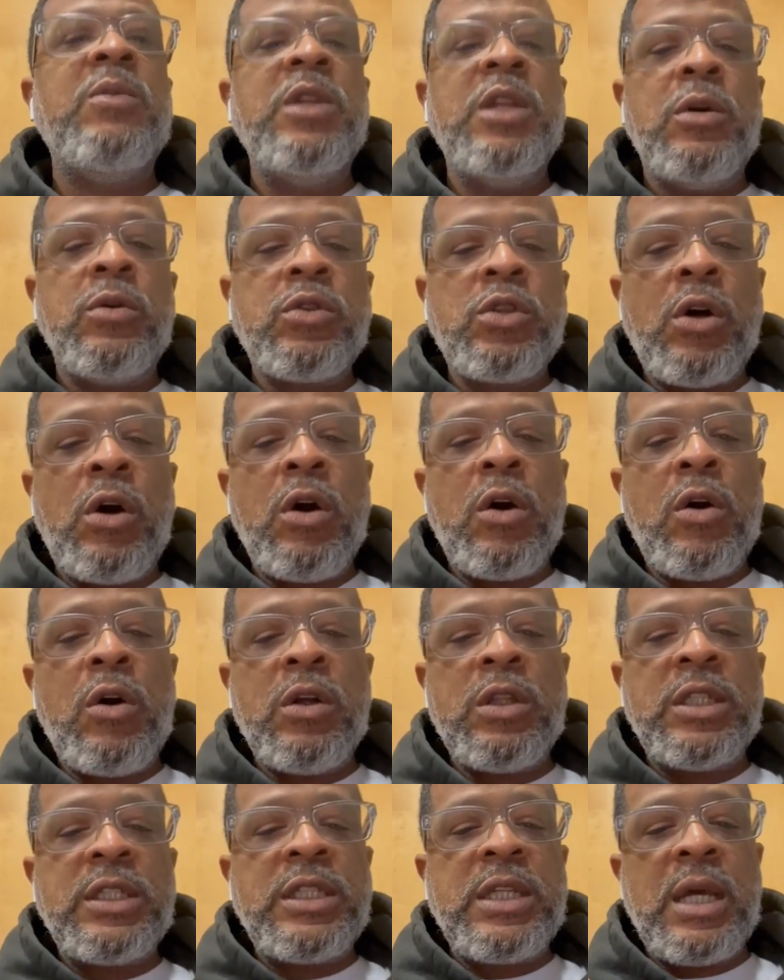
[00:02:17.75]
We don't talk
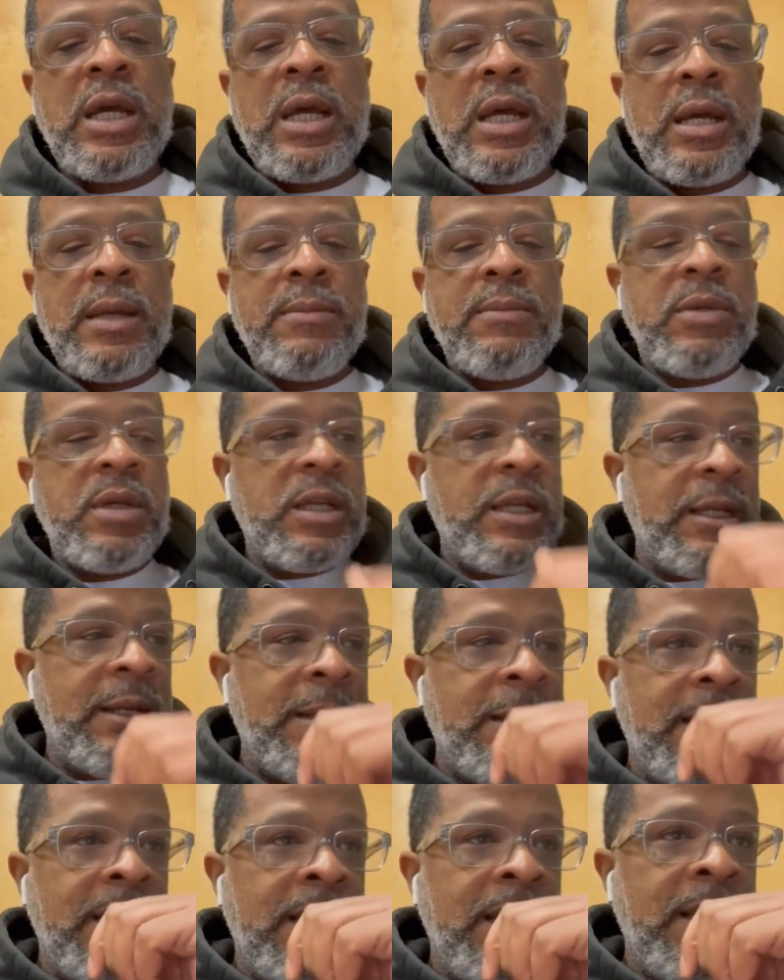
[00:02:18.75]
all the time, but
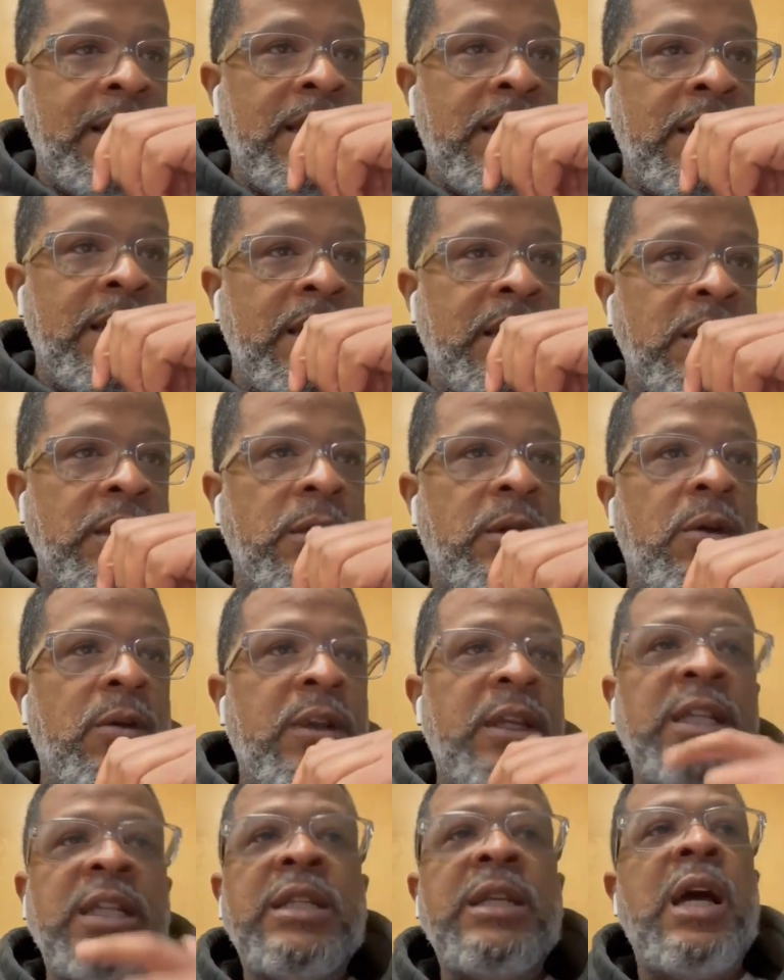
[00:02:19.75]

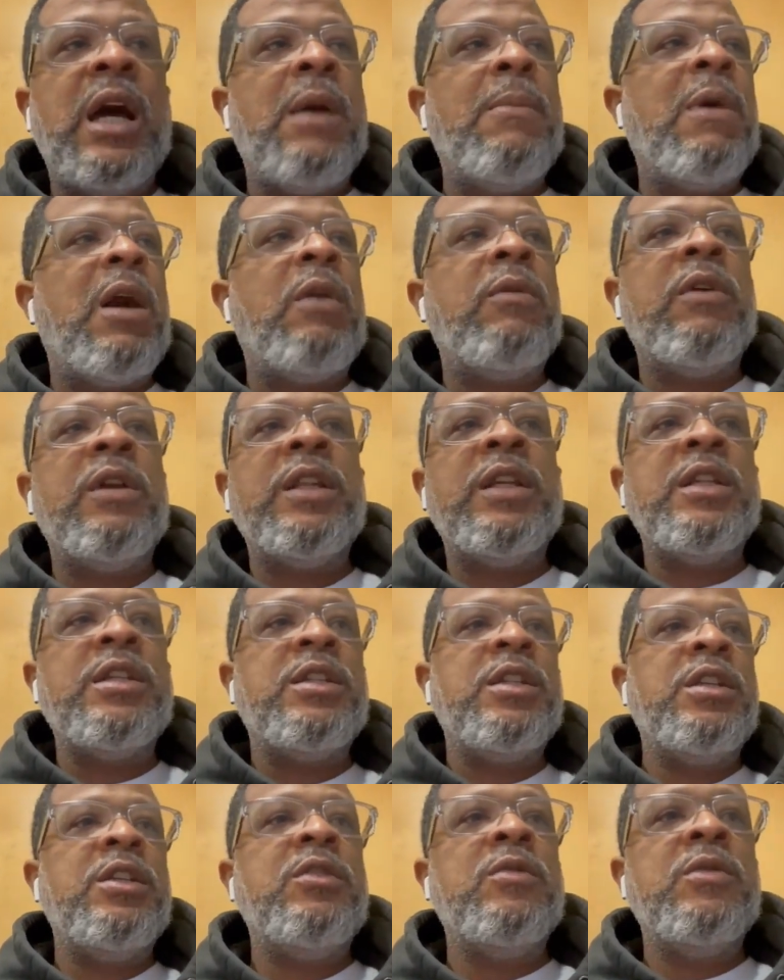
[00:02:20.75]
anytime I run
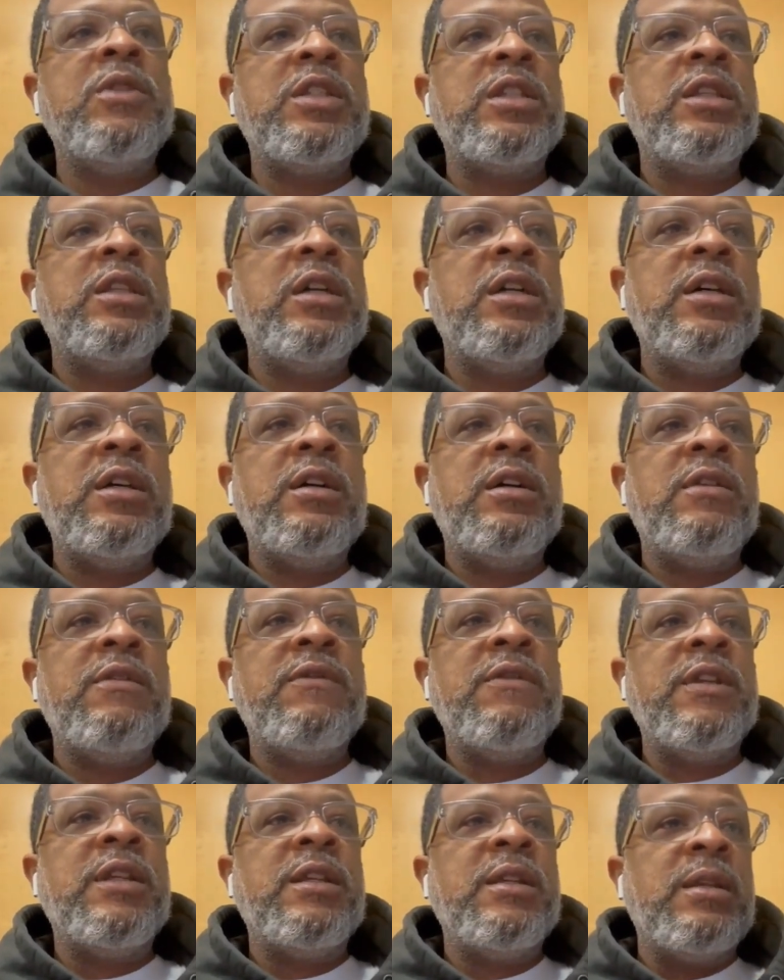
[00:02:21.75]
into you, it's
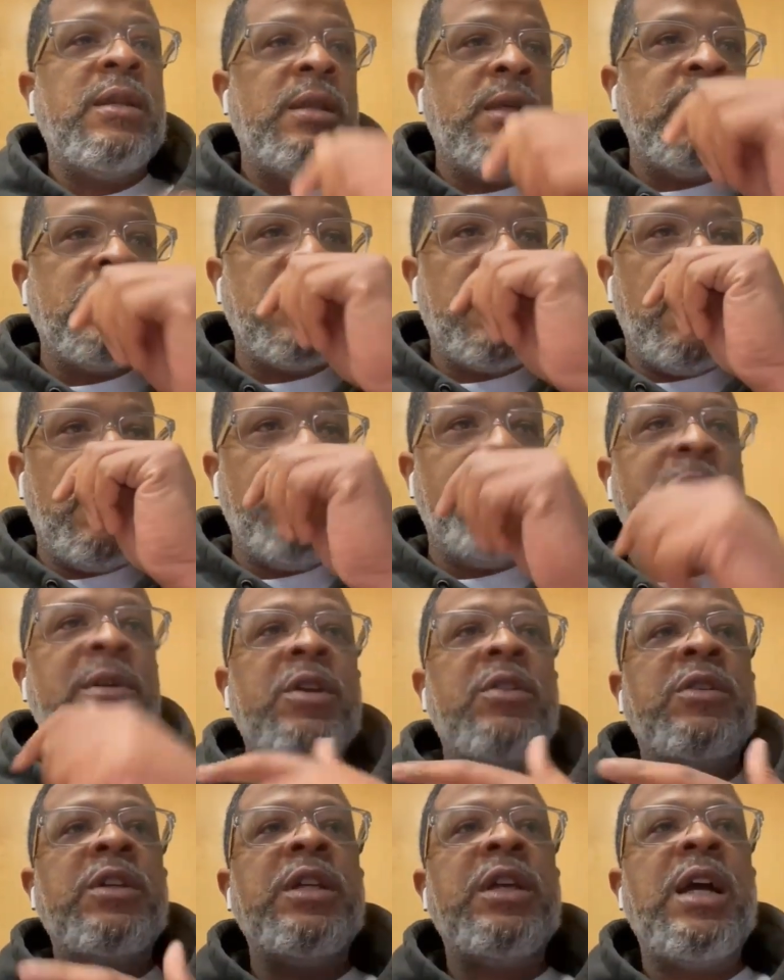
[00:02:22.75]
love and it's
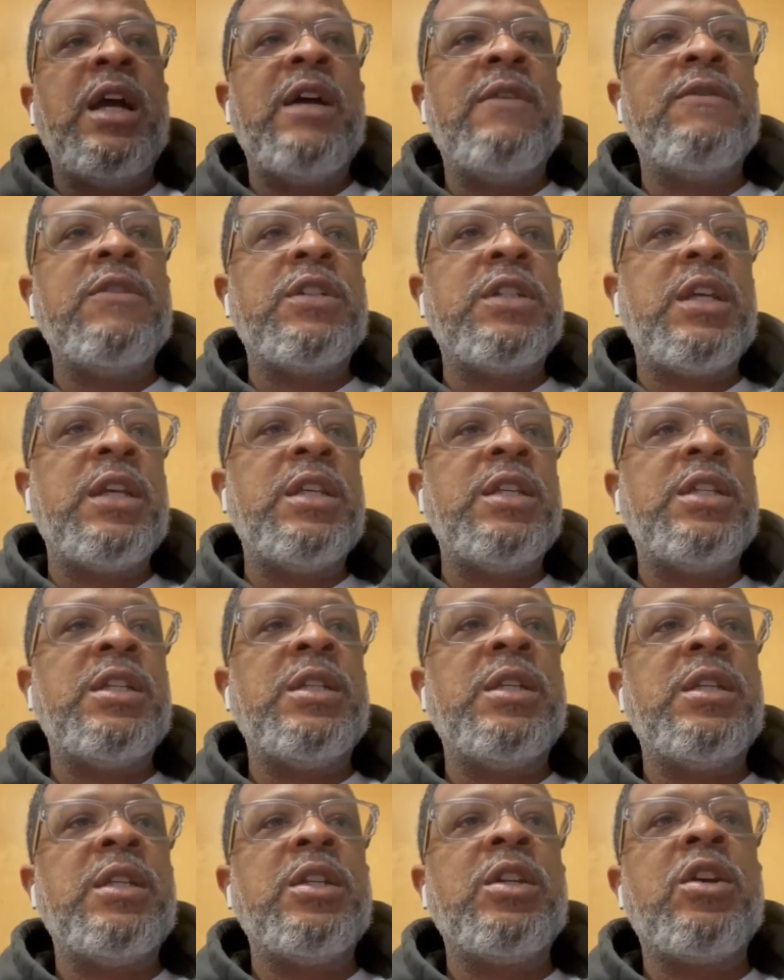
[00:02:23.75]
upbuilding
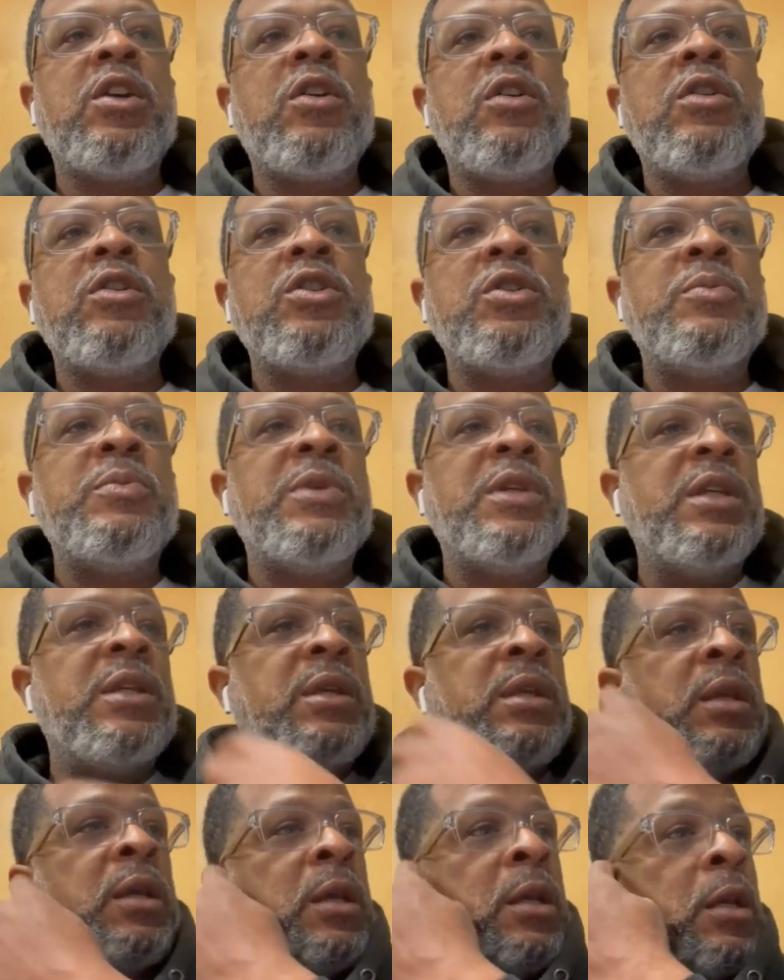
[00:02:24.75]
conversation and encouragement.